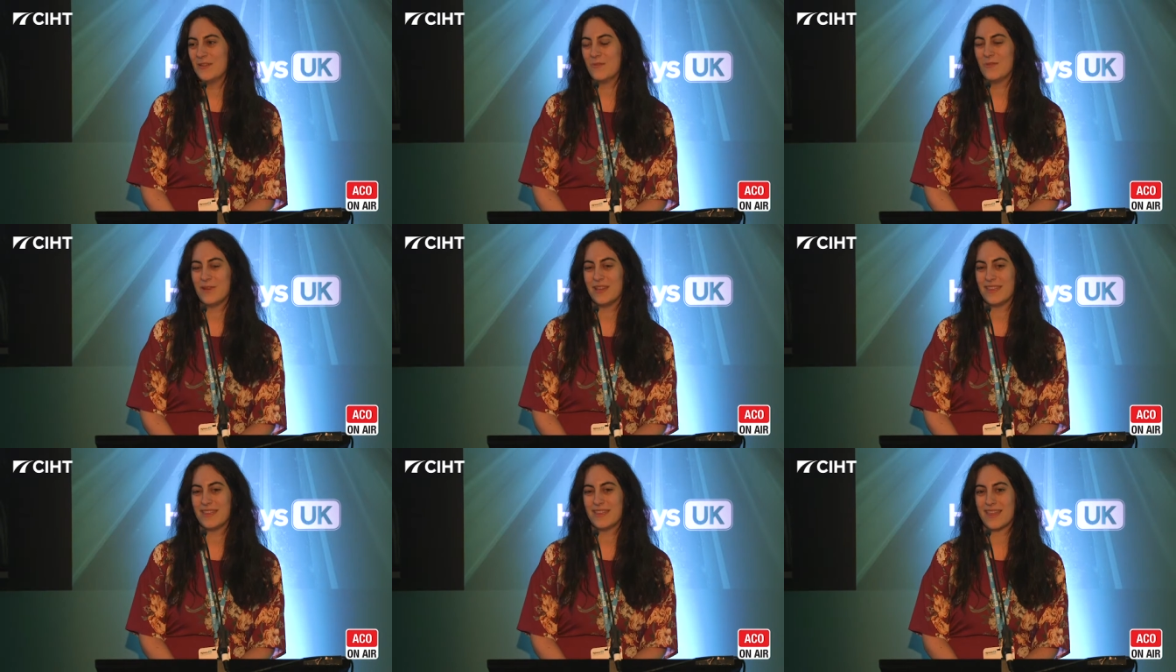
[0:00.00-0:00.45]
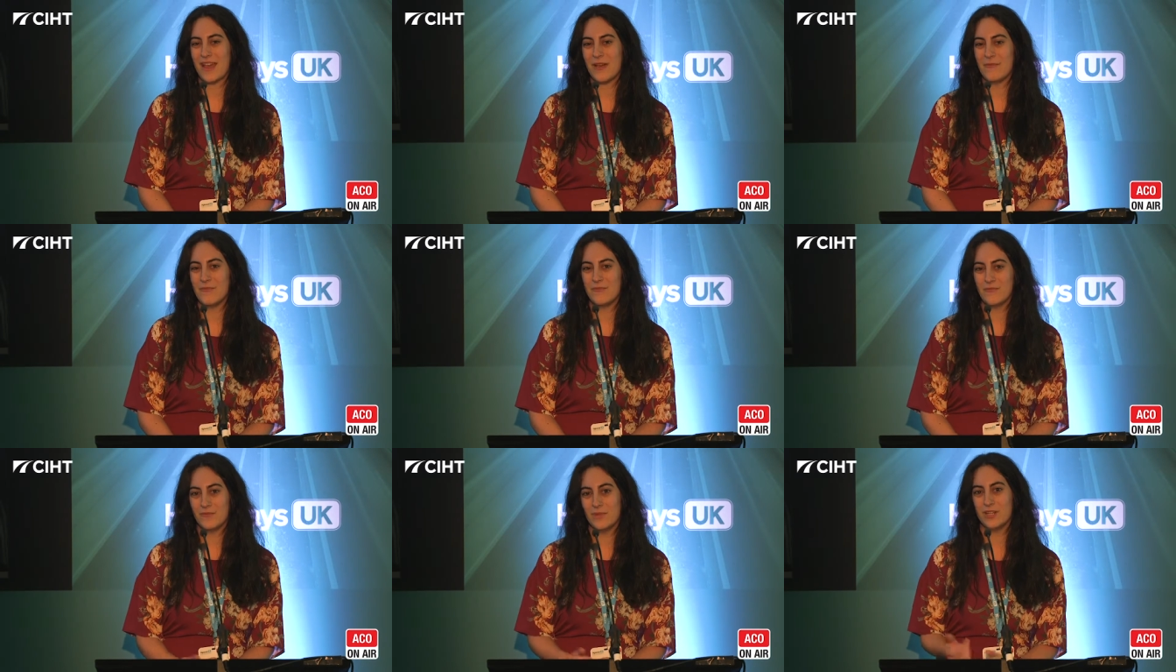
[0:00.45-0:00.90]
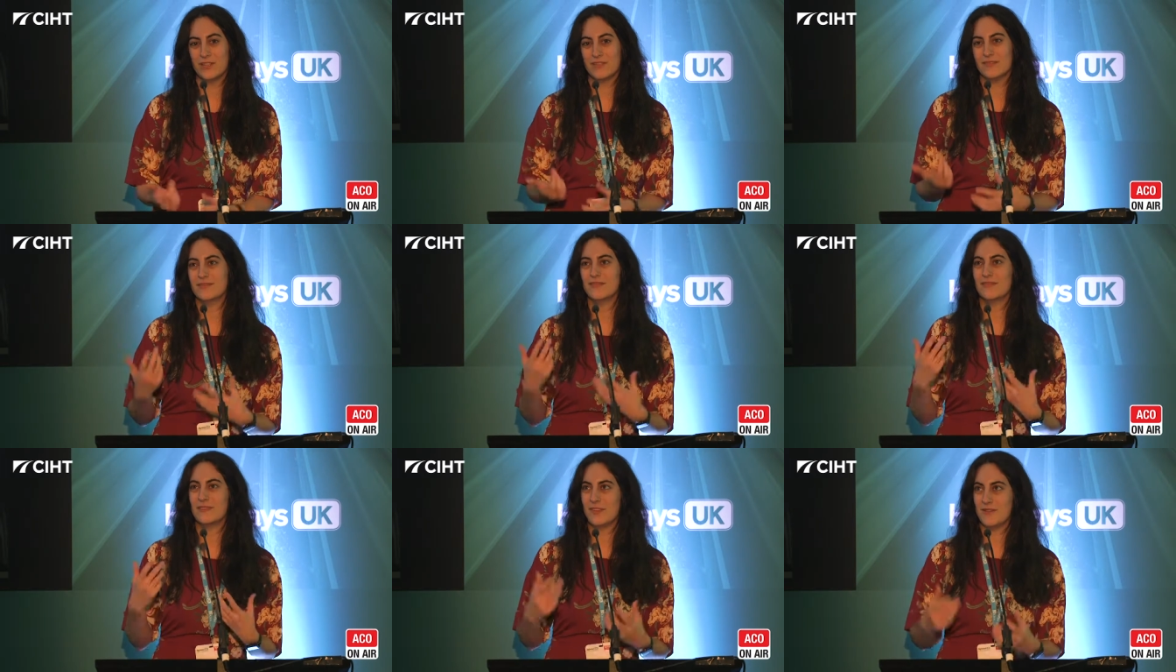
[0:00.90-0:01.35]
with
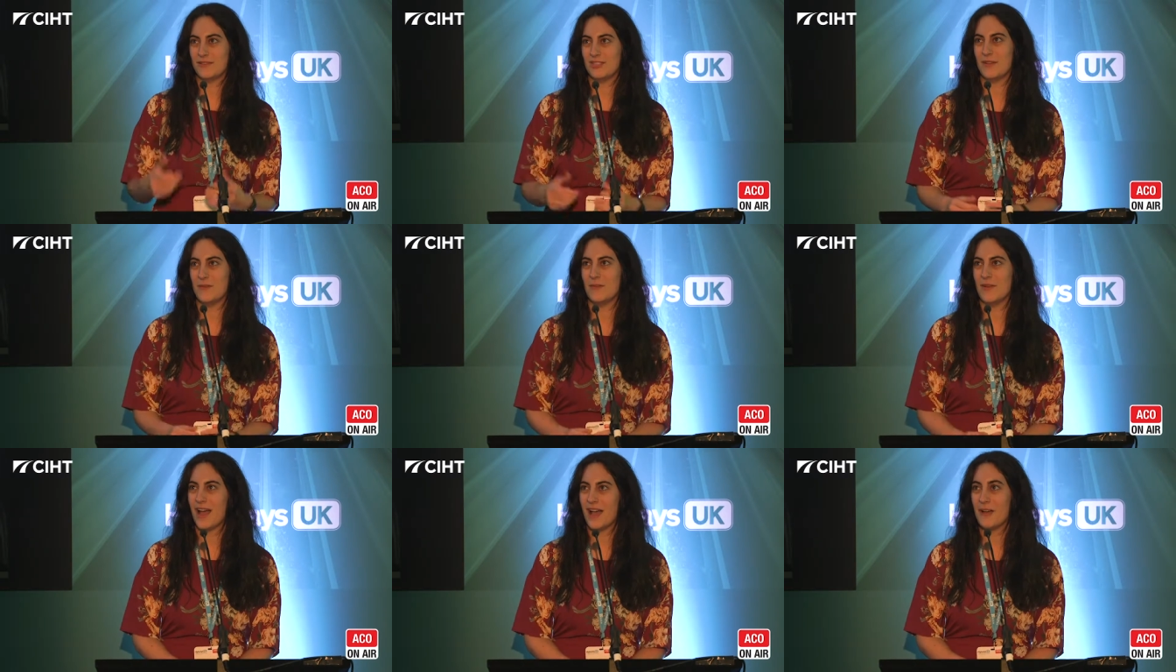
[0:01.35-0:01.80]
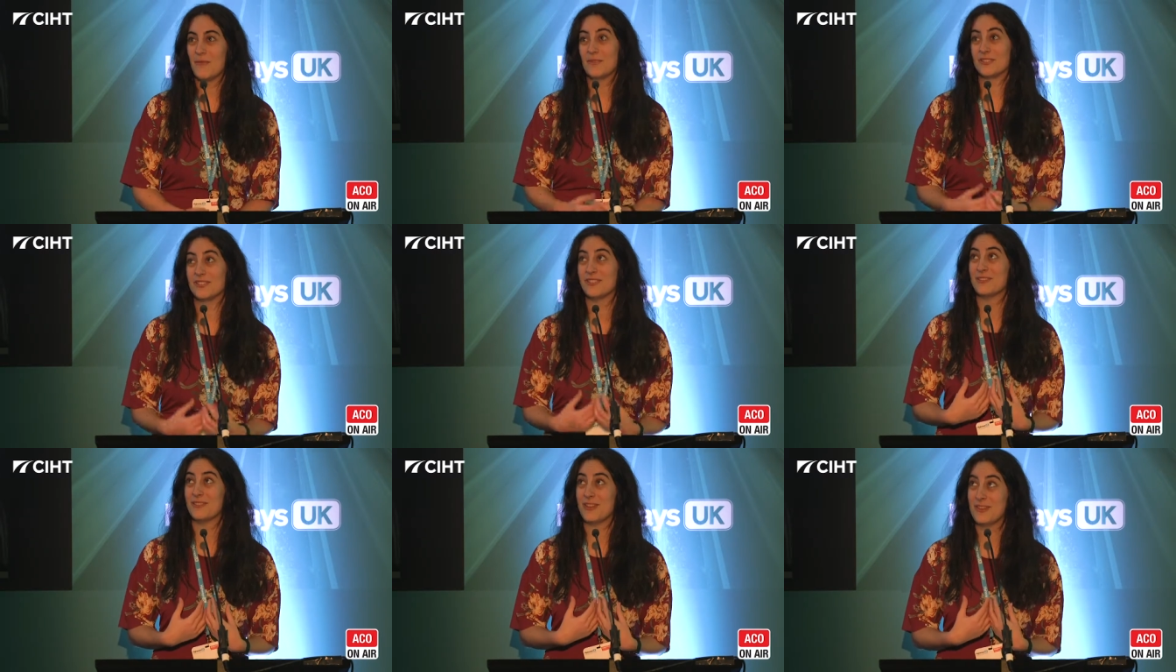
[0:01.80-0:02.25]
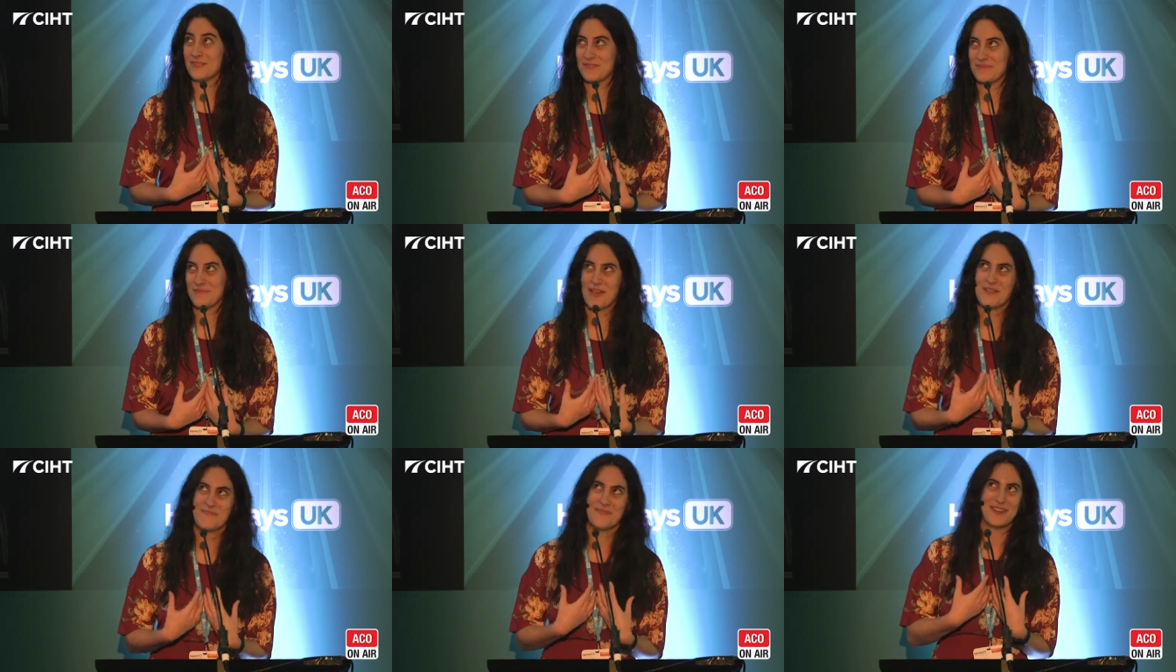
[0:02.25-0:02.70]
obviously I wasn't
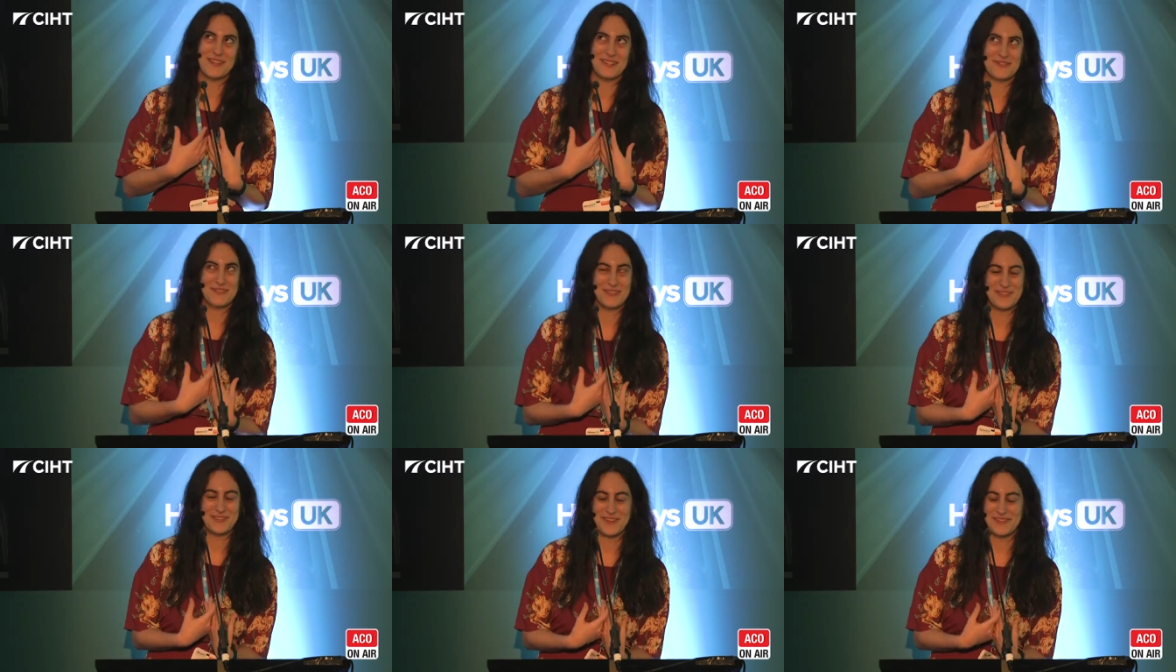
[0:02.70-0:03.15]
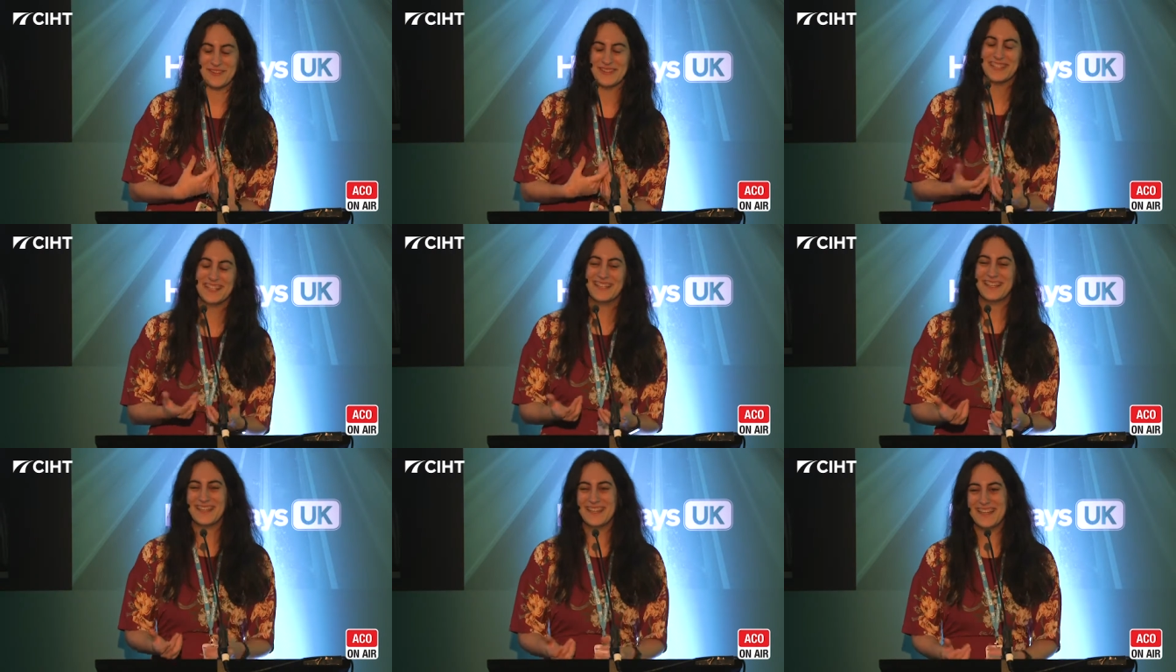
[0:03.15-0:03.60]
driving, my parents were driving,